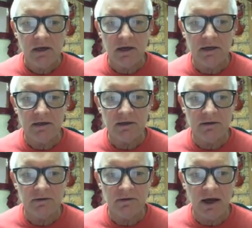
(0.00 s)

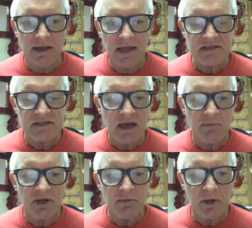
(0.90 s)
I asked how
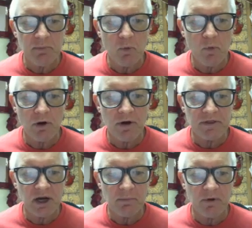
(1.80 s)
many people were on the
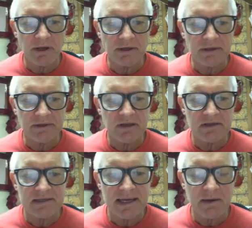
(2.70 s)
airplane. At that
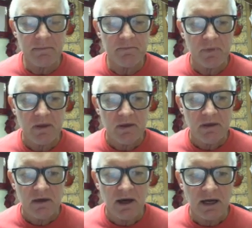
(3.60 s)
time,
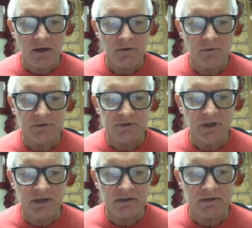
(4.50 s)
I was
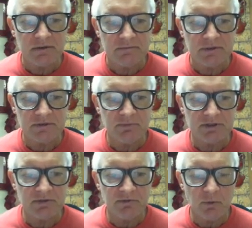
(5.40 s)
not as much,
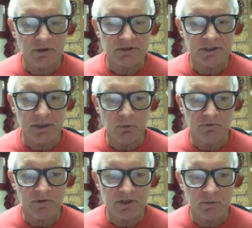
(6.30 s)
if you want to say,
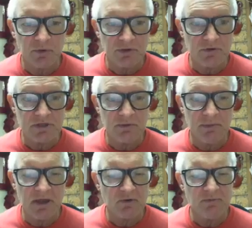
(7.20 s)
proficient with use of the
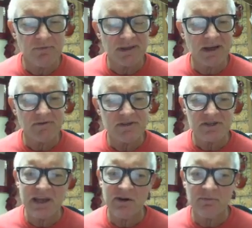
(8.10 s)
Pendulum, and I was just
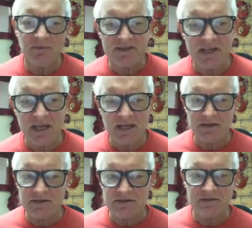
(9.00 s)
counting by
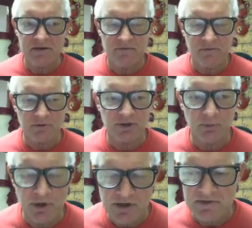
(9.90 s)
tens for some
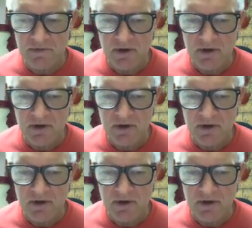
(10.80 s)
reason.